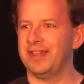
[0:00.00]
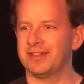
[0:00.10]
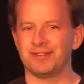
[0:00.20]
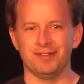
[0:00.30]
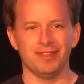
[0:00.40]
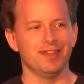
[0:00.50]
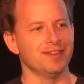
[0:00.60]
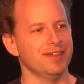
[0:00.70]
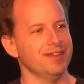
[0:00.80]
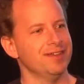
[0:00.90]
actuary that
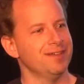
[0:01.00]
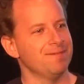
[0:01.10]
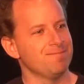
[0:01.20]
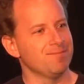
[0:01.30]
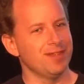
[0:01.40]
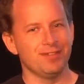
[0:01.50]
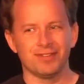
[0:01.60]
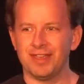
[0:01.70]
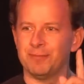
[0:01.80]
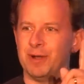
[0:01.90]
day. That
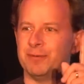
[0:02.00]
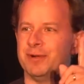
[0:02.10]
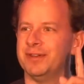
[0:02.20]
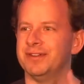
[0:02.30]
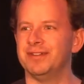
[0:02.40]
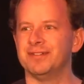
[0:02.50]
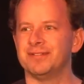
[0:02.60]
just had one word in it.